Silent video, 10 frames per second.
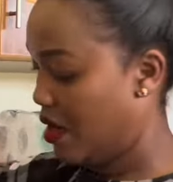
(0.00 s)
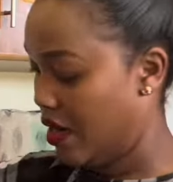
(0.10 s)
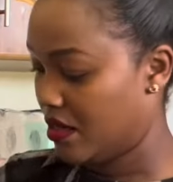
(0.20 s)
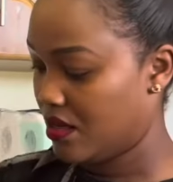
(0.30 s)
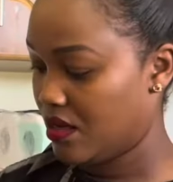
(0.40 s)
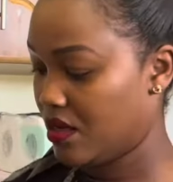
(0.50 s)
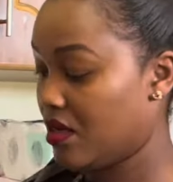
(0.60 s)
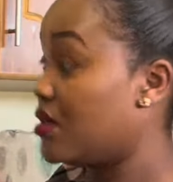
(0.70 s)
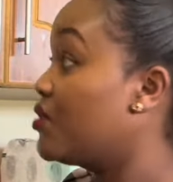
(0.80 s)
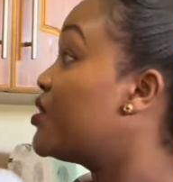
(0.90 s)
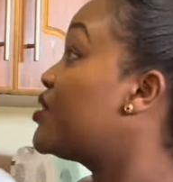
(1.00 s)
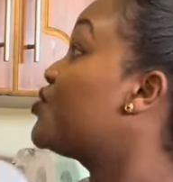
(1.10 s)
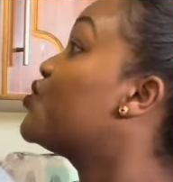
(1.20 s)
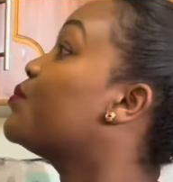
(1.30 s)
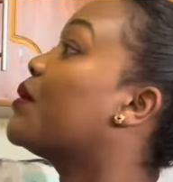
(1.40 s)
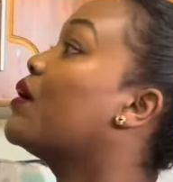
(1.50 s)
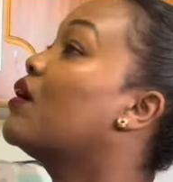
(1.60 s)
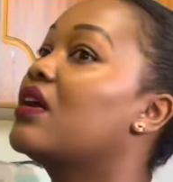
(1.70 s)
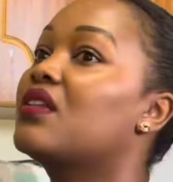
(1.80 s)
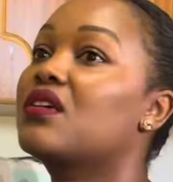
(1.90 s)
and the grease stripper.
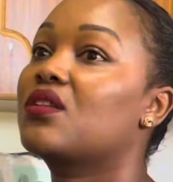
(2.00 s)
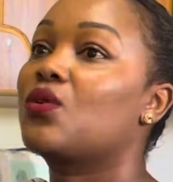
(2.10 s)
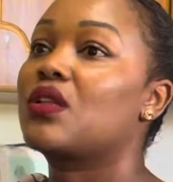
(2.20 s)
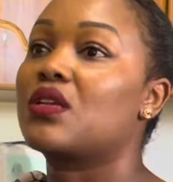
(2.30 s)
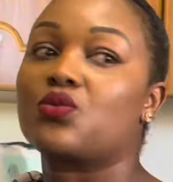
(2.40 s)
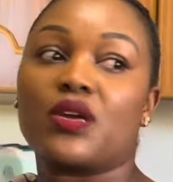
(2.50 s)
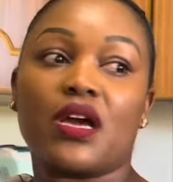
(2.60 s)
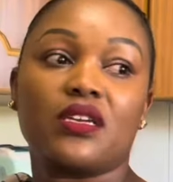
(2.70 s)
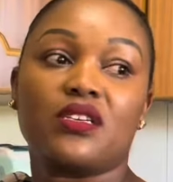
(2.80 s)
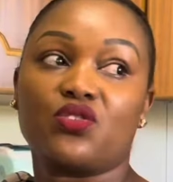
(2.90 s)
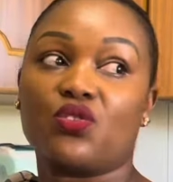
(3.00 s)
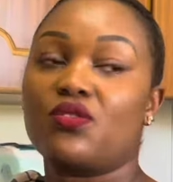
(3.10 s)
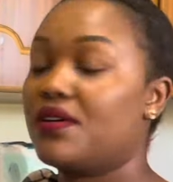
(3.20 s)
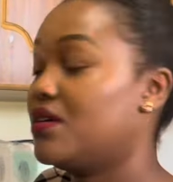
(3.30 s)
I think the one that we had is over,